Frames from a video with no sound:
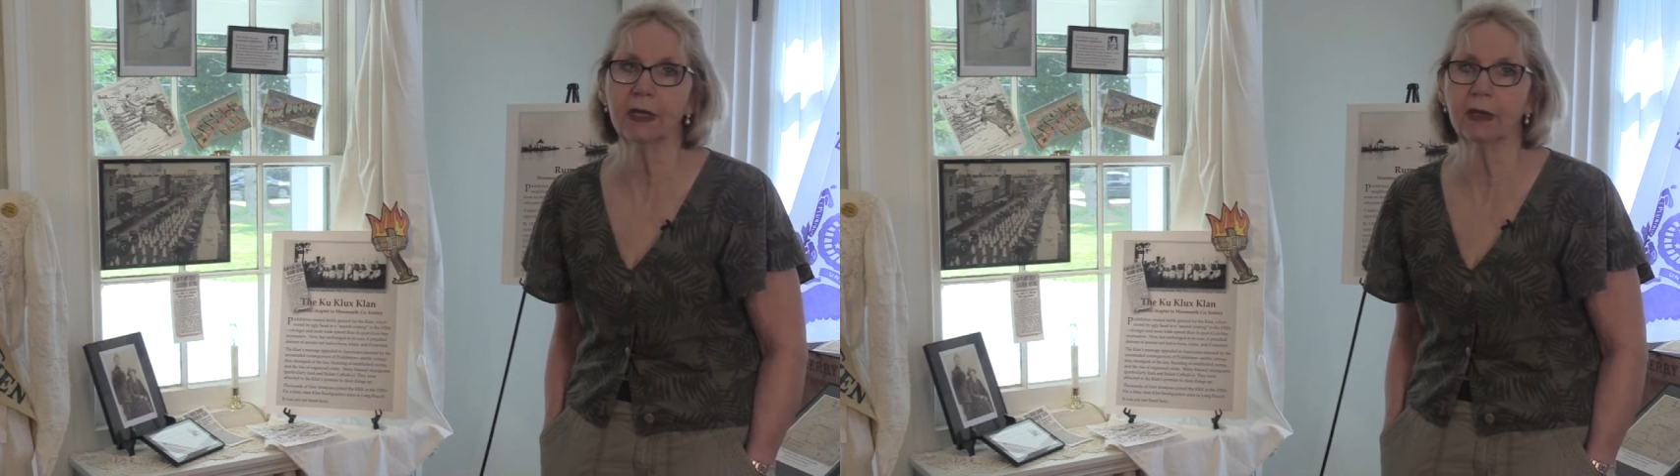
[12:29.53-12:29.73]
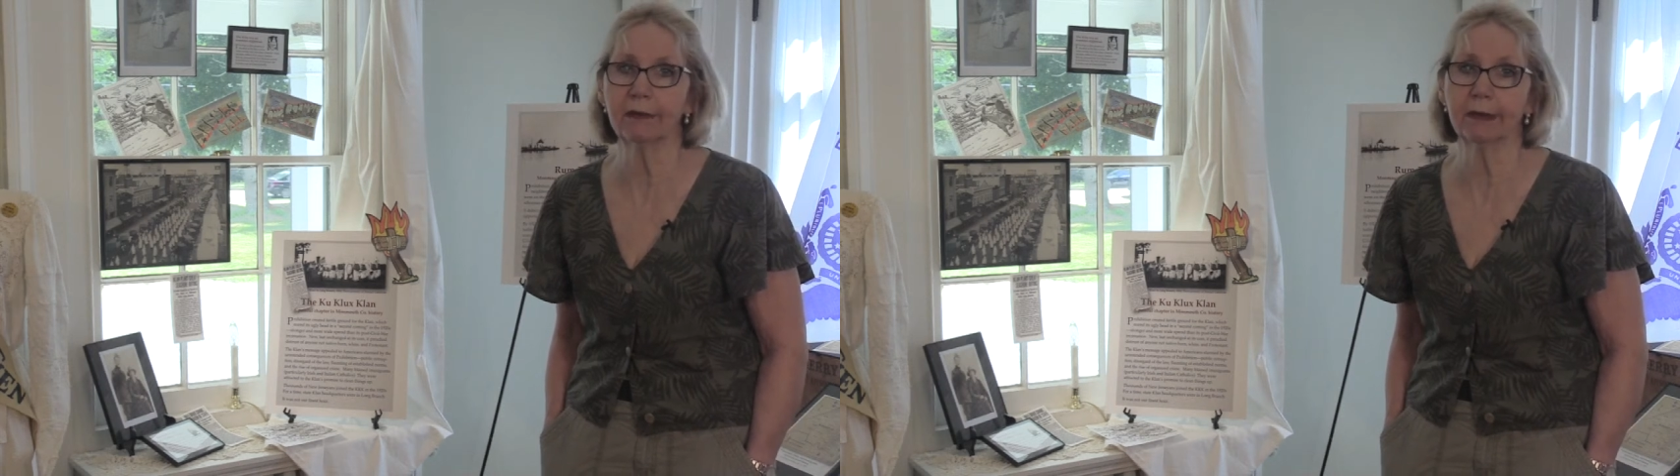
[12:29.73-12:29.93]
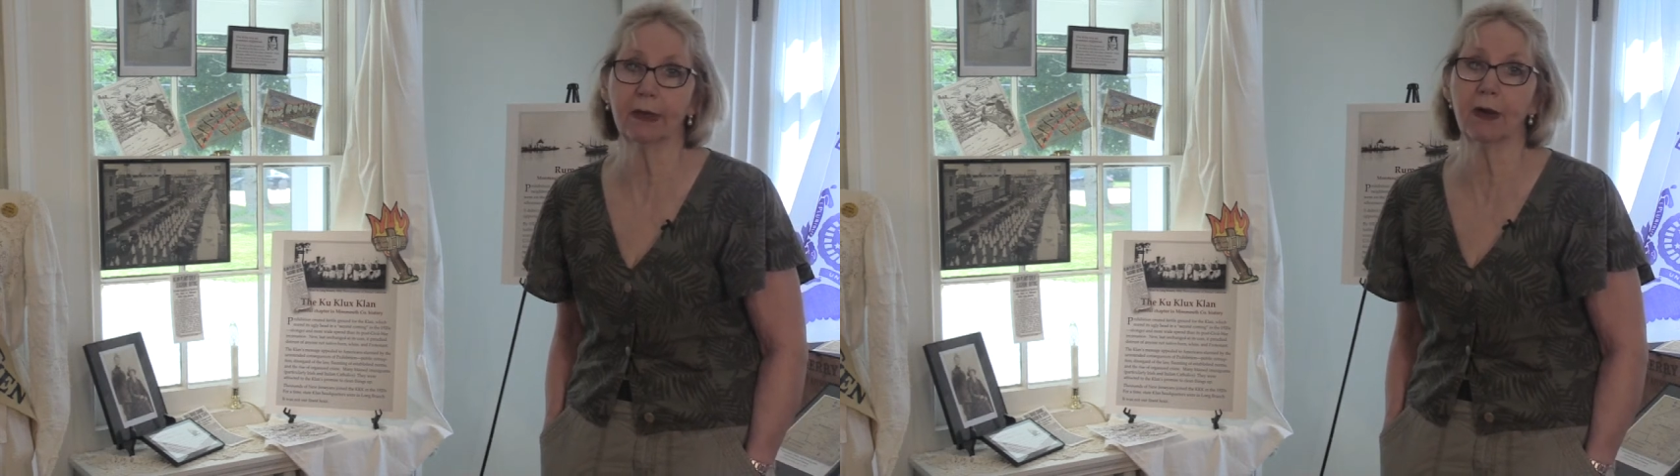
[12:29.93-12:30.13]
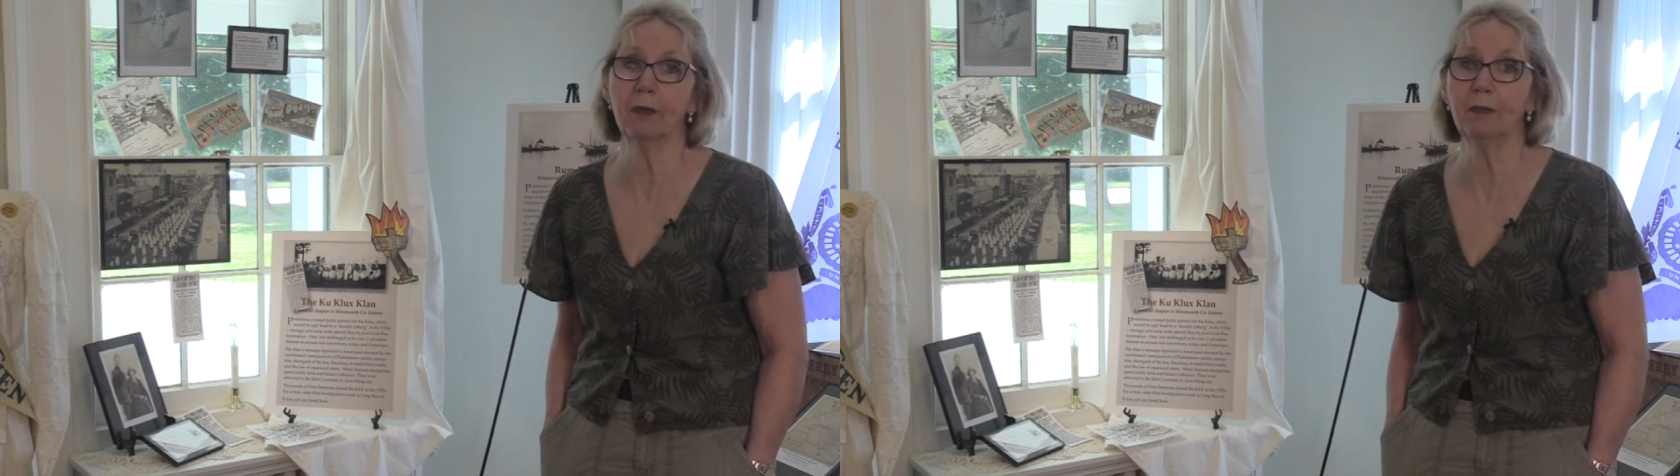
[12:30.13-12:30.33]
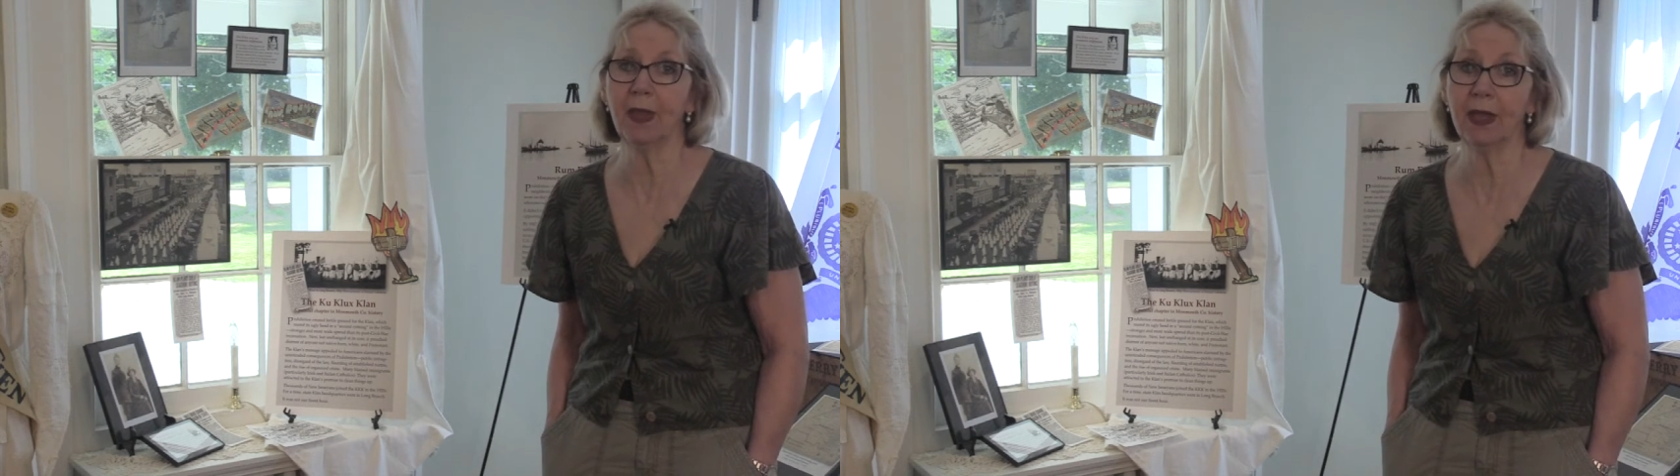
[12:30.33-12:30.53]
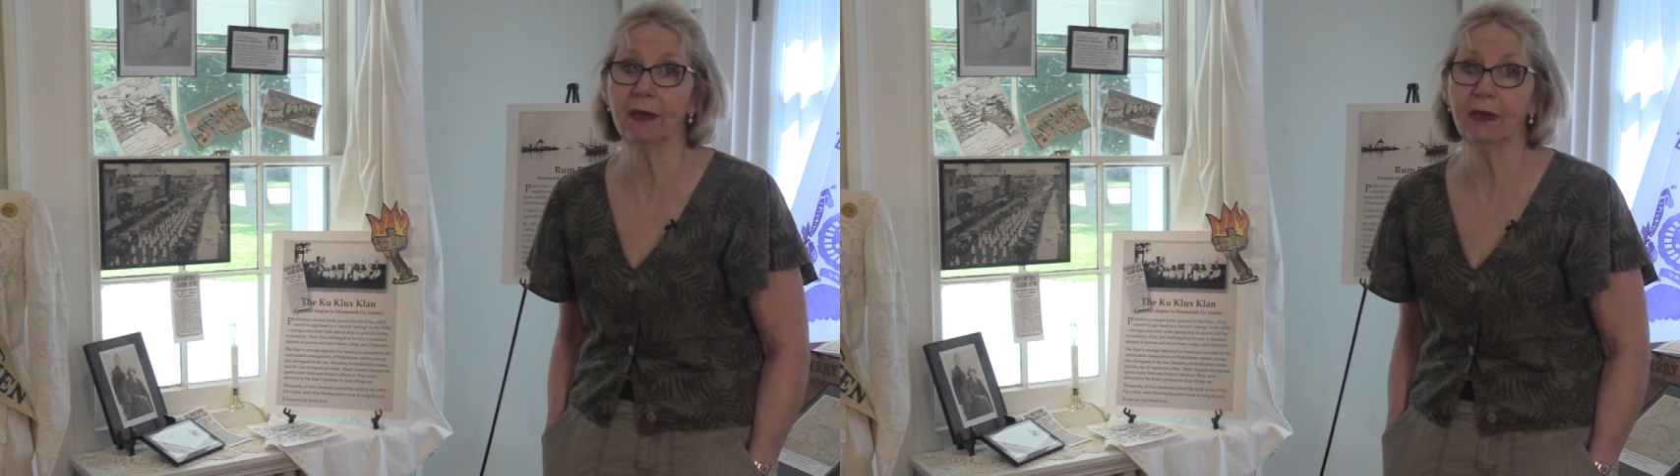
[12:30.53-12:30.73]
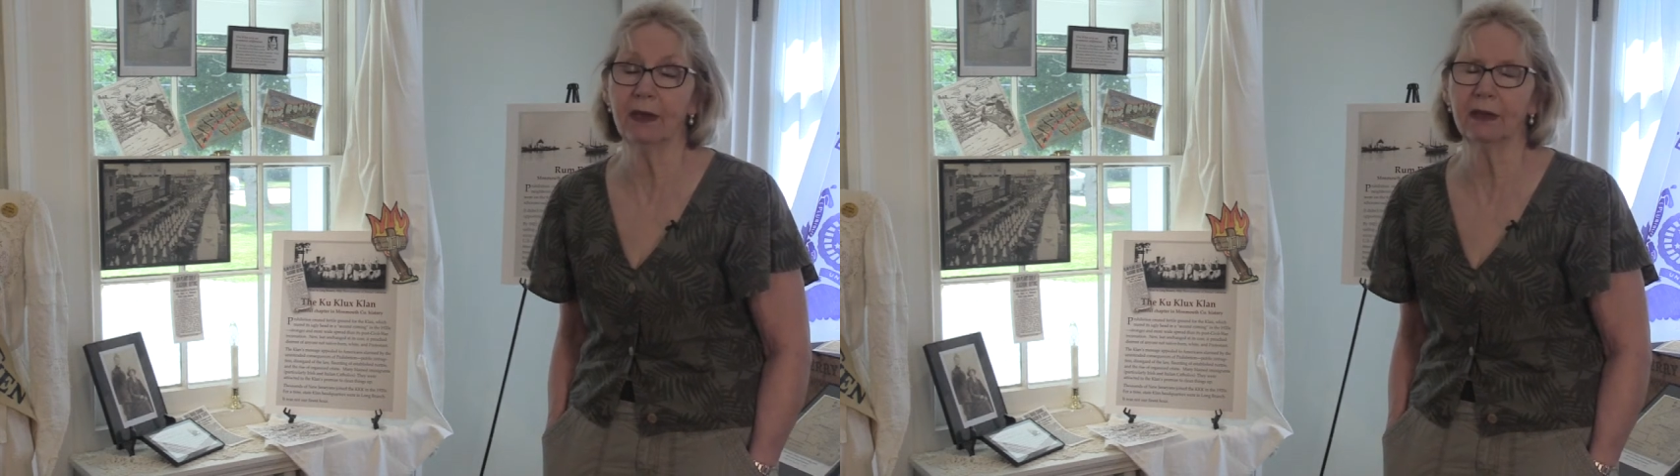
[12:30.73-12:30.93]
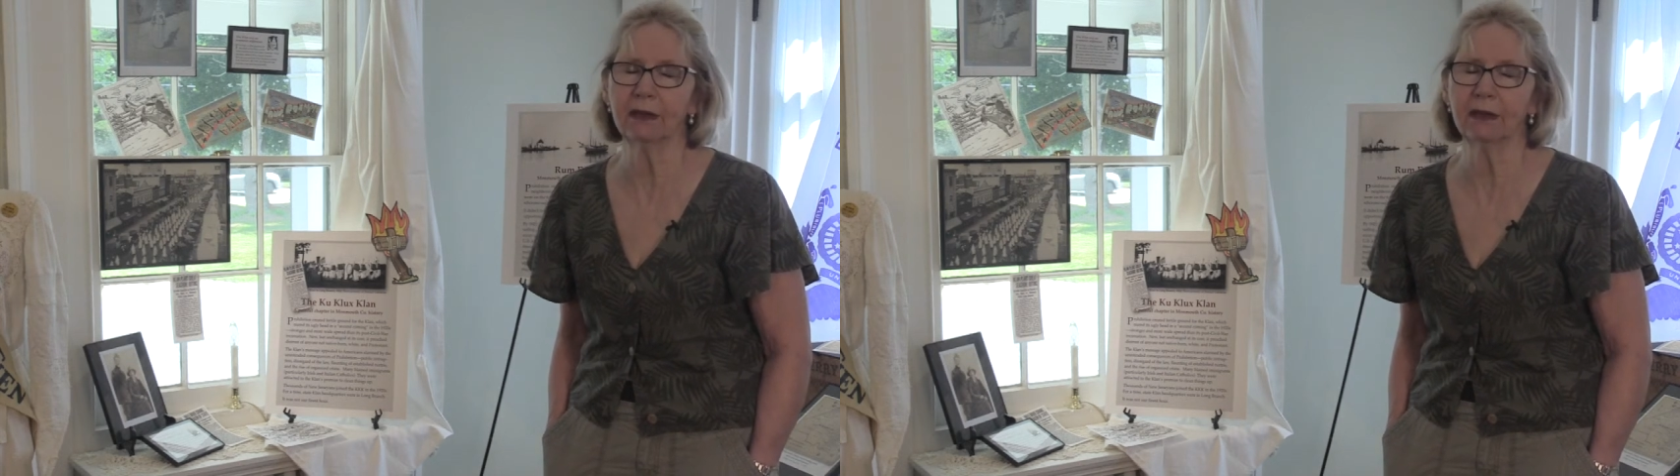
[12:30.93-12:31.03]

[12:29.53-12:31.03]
kind of a Cub Med,